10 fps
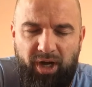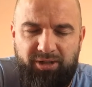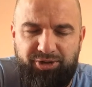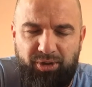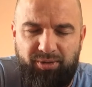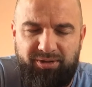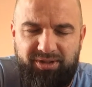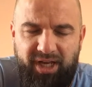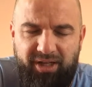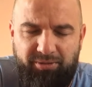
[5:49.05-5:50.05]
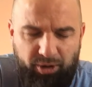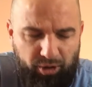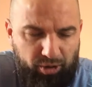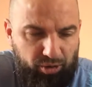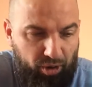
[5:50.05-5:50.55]
God's children said,
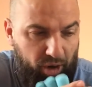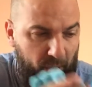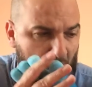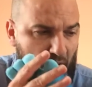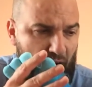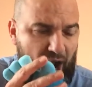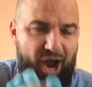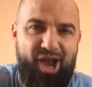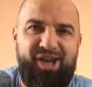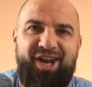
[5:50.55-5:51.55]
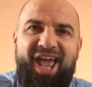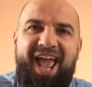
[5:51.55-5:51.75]
Amen!